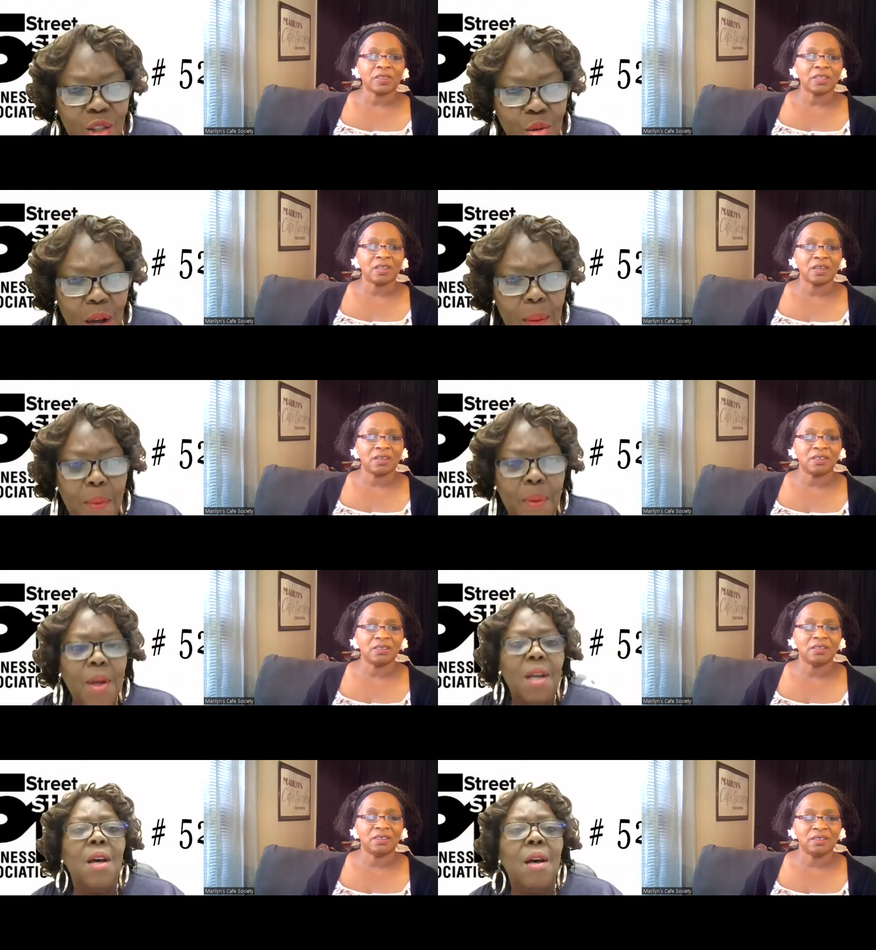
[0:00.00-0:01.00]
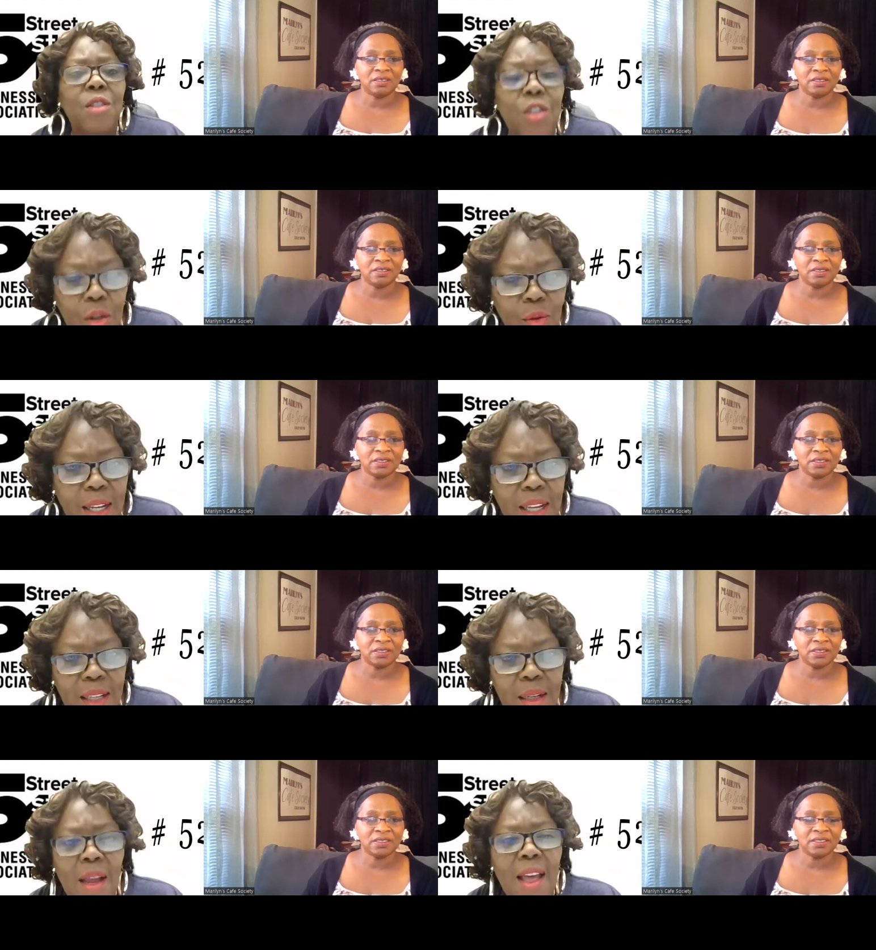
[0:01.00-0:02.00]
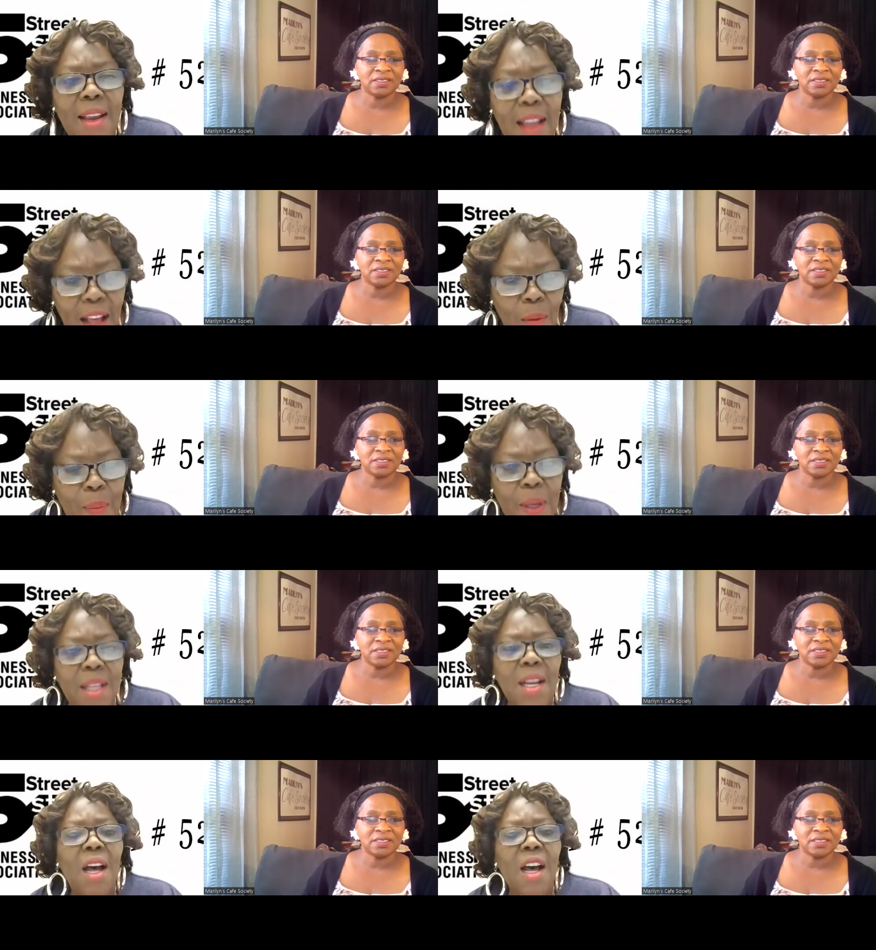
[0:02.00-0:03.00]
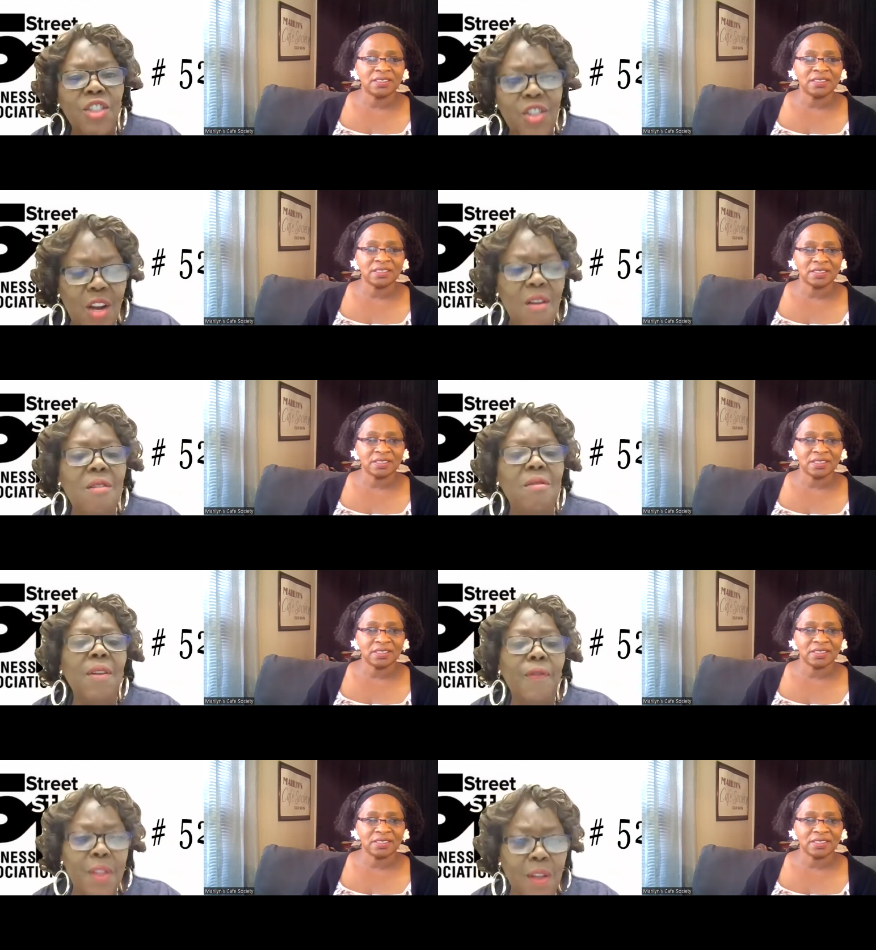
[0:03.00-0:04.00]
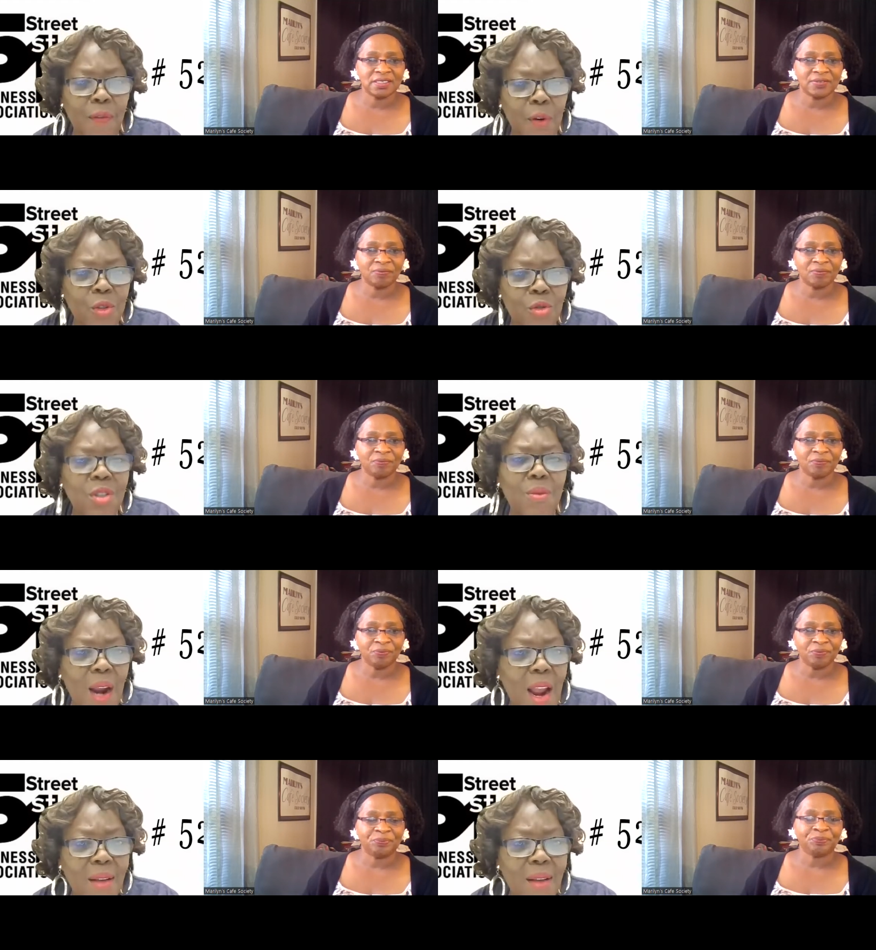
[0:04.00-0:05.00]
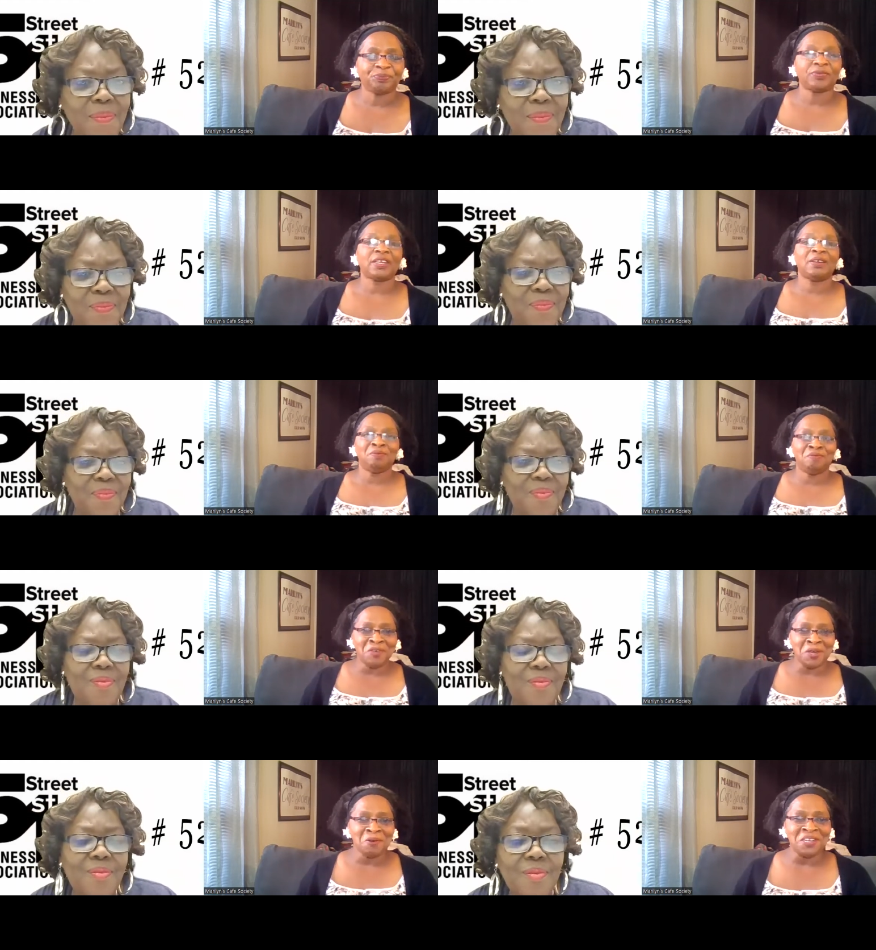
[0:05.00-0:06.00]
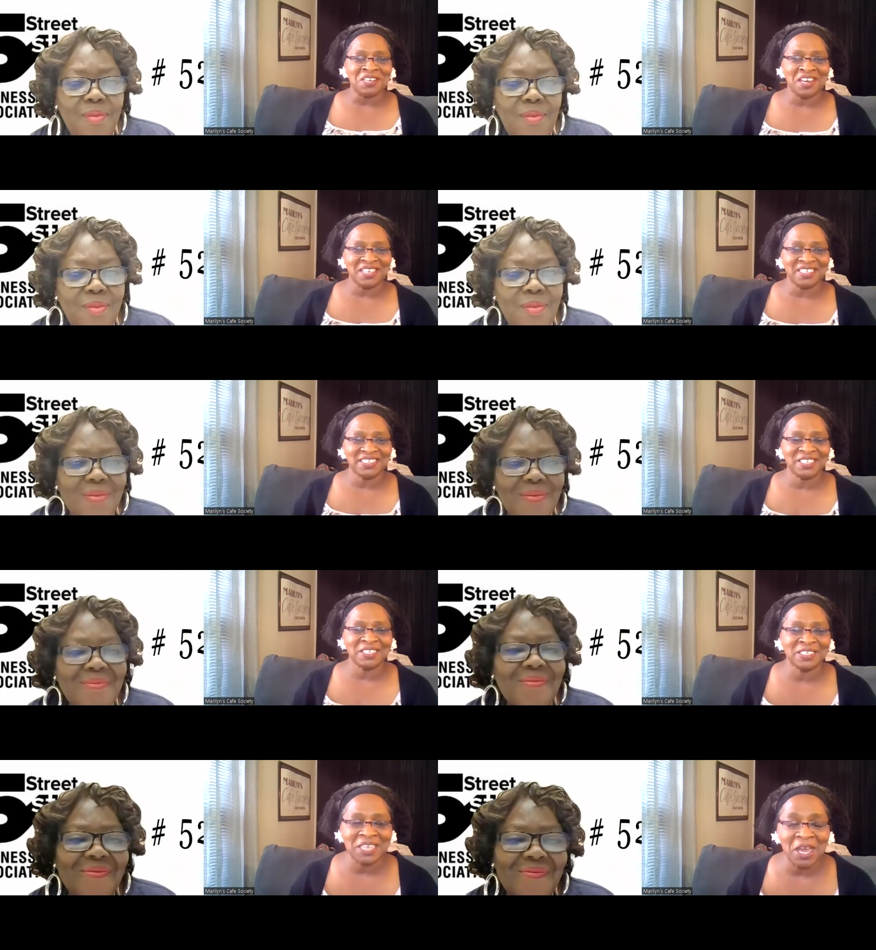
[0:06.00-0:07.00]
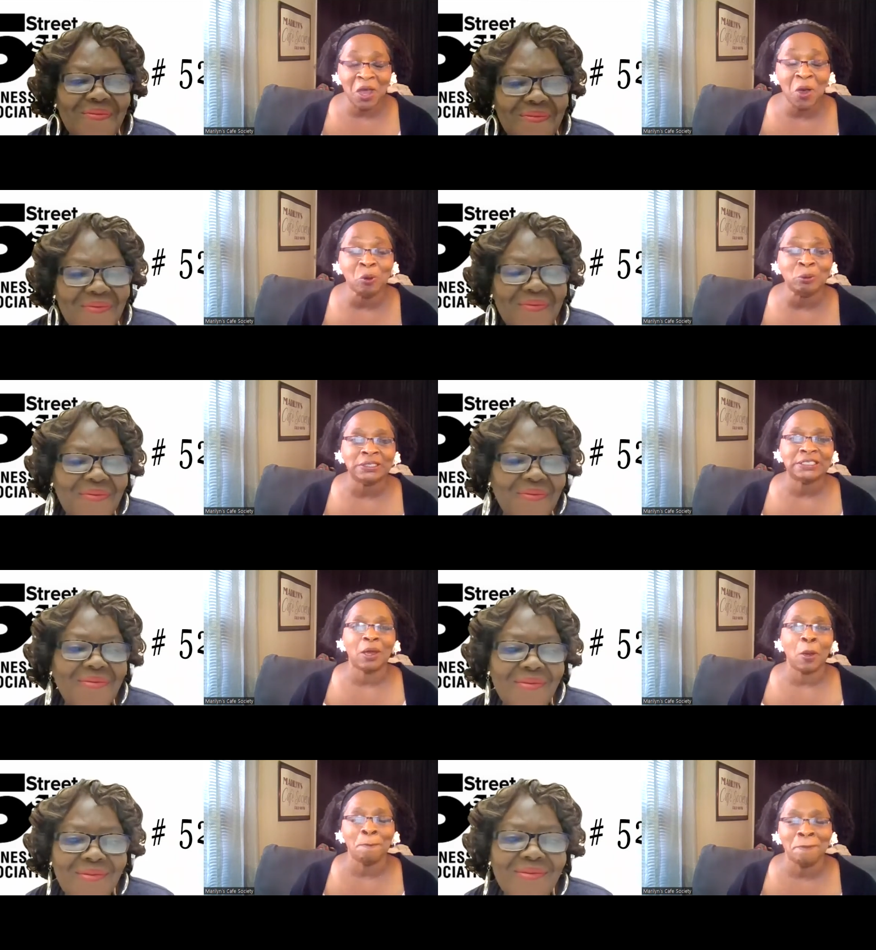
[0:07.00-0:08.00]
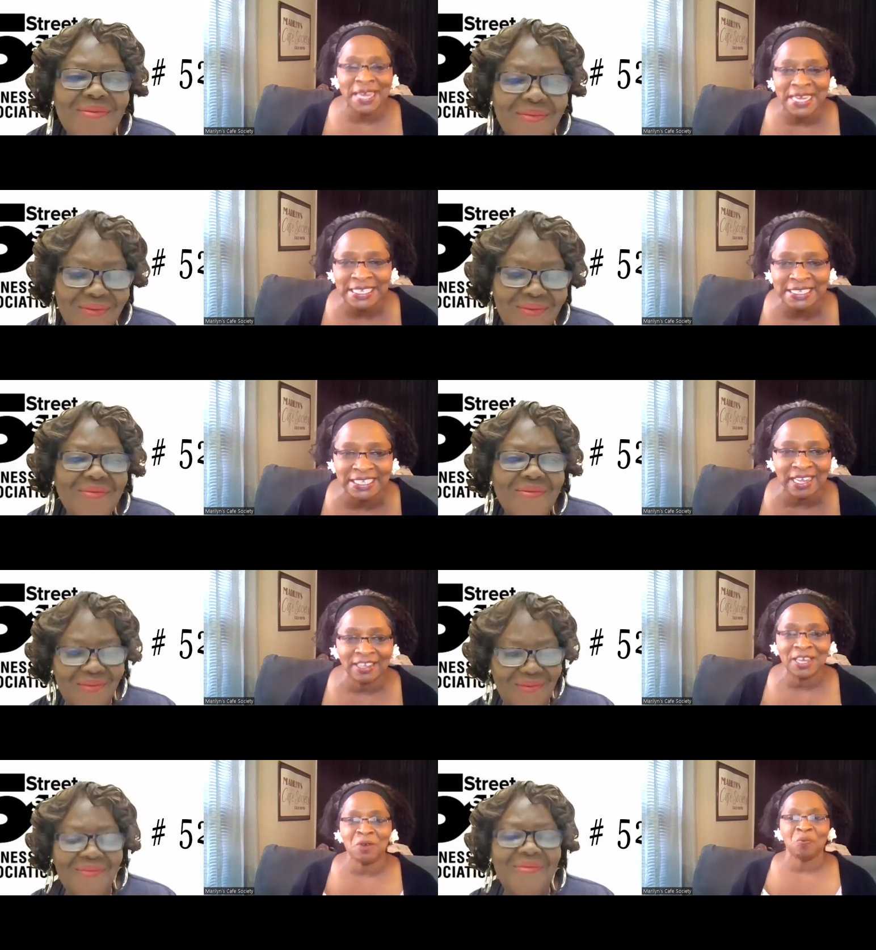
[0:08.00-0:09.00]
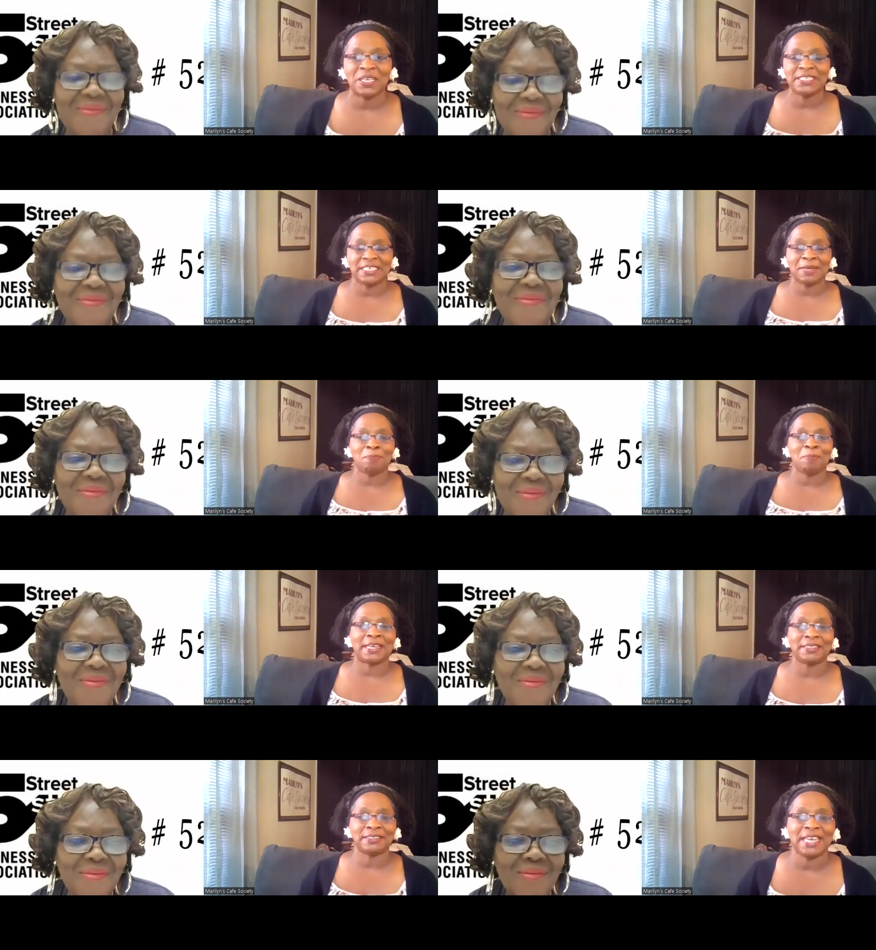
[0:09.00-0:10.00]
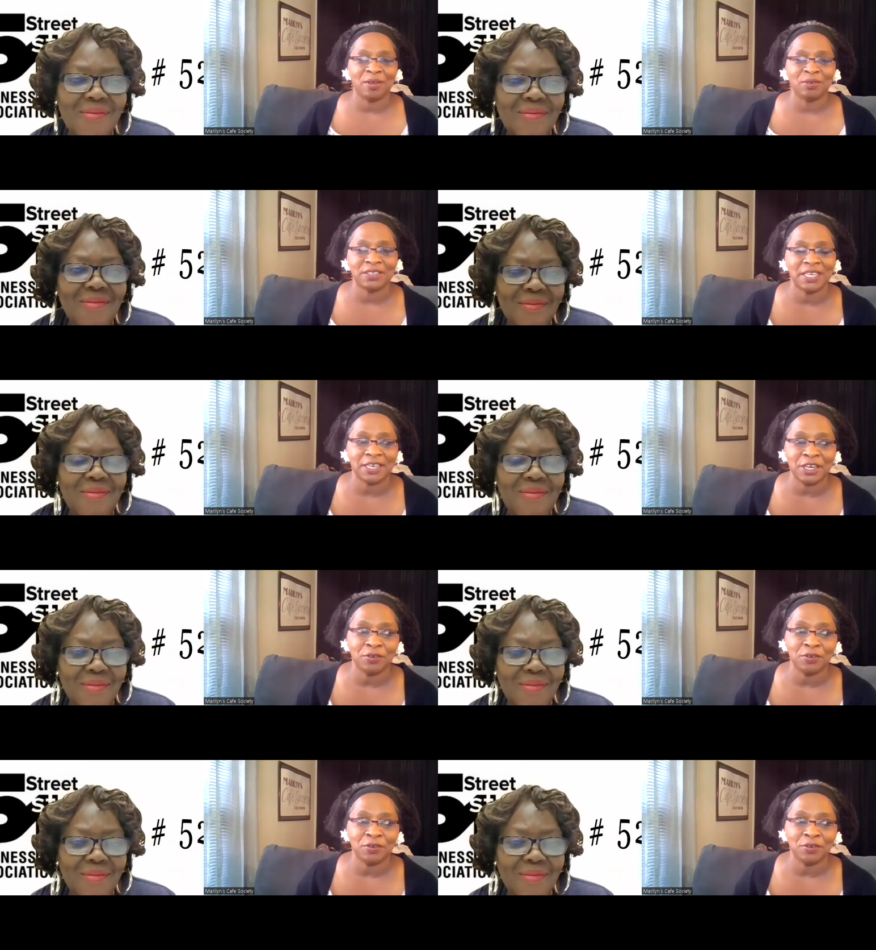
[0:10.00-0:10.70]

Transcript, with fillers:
Speaker 1: strip doing and helping us turn 51st Street around.
Speaker 2: Very nice. It sounds amazing. I can't wait to get back down in that